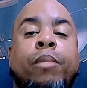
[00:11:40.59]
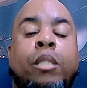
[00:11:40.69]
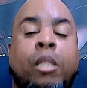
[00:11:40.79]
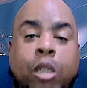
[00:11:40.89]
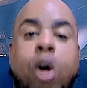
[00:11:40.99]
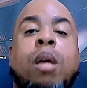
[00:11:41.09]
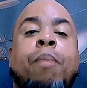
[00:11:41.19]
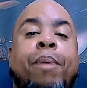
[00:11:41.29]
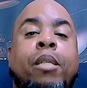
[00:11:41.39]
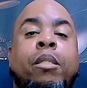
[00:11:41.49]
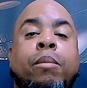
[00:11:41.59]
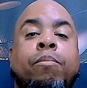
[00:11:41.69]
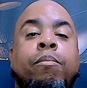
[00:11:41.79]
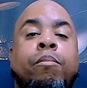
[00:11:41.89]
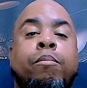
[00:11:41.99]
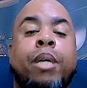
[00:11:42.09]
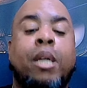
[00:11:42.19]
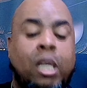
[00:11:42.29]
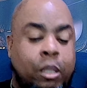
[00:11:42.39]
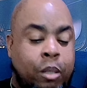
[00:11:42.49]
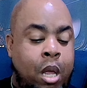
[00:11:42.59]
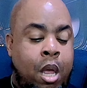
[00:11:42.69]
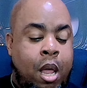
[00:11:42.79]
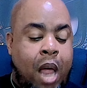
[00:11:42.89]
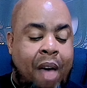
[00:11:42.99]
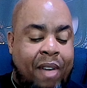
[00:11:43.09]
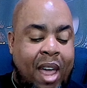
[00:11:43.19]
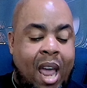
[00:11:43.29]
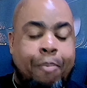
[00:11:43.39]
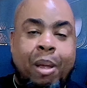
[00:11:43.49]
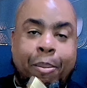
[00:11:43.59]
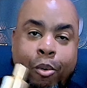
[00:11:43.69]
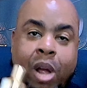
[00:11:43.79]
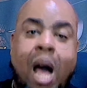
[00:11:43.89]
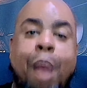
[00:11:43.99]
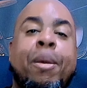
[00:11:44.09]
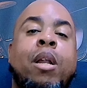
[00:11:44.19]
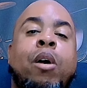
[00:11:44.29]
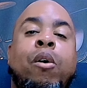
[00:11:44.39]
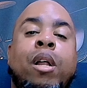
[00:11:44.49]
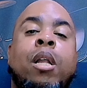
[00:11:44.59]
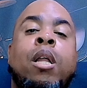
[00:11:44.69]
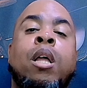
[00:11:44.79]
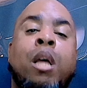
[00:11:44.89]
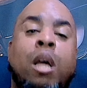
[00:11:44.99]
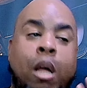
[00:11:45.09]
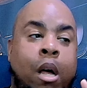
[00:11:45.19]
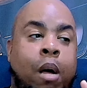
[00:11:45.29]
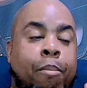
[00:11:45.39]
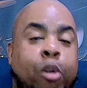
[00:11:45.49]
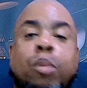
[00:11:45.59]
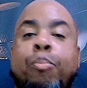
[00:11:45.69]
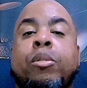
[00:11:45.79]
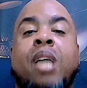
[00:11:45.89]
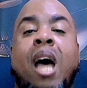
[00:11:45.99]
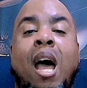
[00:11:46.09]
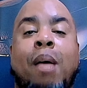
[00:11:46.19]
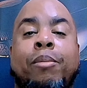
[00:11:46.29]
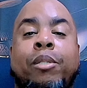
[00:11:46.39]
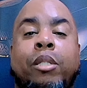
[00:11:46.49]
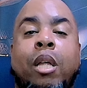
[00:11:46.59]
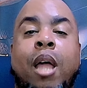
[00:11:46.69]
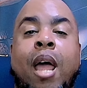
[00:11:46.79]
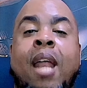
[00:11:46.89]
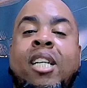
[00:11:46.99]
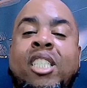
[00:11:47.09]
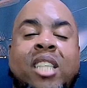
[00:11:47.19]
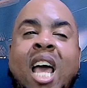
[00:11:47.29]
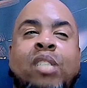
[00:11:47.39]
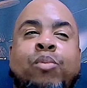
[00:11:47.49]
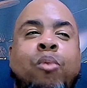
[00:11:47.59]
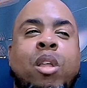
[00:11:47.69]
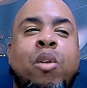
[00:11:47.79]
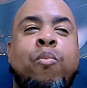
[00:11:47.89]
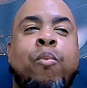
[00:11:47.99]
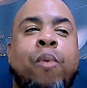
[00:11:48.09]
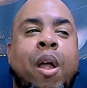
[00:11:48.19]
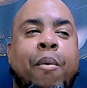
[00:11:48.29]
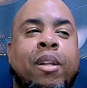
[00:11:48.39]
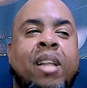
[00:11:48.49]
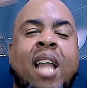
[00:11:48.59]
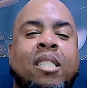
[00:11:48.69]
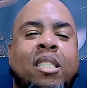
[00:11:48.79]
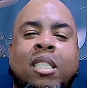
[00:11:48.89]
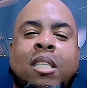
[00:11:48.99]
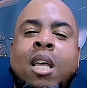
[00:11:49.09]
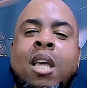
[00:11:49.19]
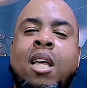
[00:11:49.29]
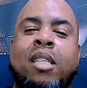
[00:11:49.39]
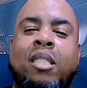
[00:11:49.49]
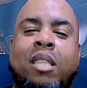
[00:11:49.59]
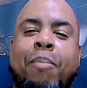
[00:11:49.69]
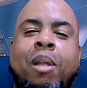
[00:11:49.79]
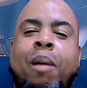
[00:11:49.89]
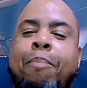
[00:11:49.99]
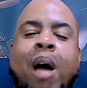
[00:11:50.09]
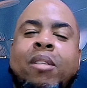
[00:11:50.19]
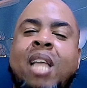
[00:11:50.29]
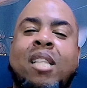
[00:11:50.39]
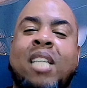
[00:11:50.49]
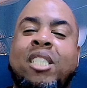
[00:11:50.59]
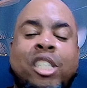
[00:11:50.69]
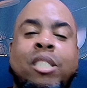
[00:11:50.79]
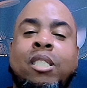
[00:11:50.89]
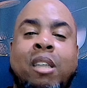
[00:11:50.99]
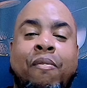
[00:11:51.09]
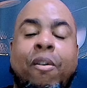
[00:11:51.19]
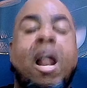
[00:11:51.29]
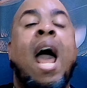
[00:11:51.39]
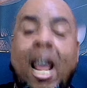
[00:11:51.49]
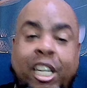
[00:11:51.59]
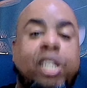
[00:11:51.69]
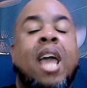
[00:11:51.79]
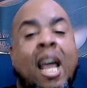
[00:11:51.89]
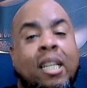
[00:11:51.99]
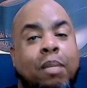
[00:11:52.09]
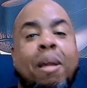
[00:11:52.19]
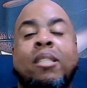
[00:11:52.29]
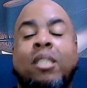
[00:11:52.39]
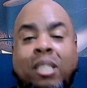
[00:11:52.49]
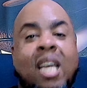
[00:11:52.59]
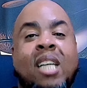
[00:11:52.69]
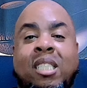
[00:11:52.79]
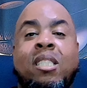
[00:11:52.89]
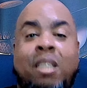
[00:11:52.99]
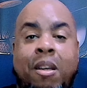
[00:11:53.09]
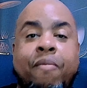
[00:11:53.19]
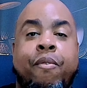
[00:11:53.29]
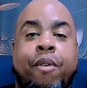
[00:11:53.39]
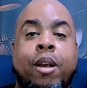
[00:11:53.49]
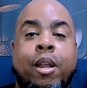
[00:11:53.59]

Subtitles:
It's a talking piece, because I've had people comment on it multiple times and just ask, what are you wearing? That is just, it's something about that that's just different. I actually had somebody just say it's different.